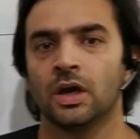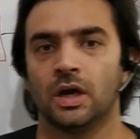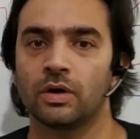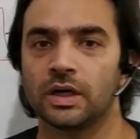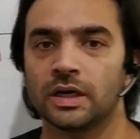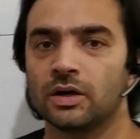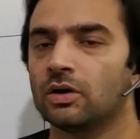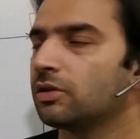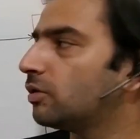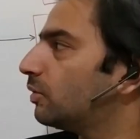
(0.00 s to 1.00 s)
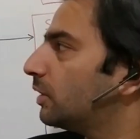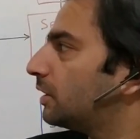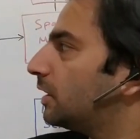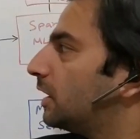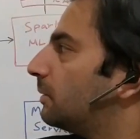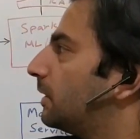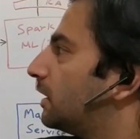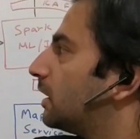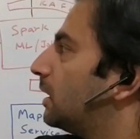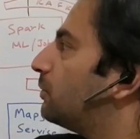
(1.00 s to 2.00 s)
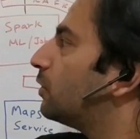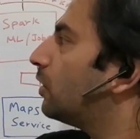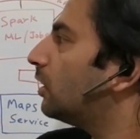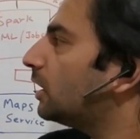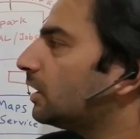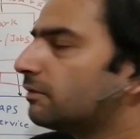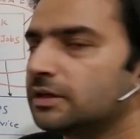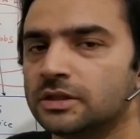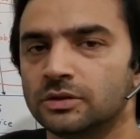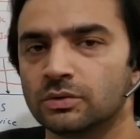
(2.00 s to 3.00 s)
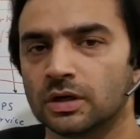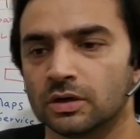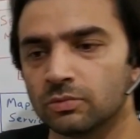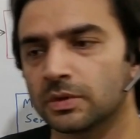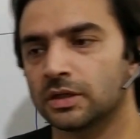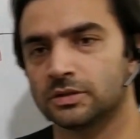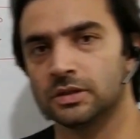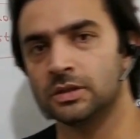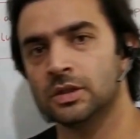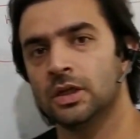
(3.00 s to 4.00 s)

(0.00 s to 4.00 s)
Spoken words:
What it will also do is it will basically put all the events into a Hadoop cluster,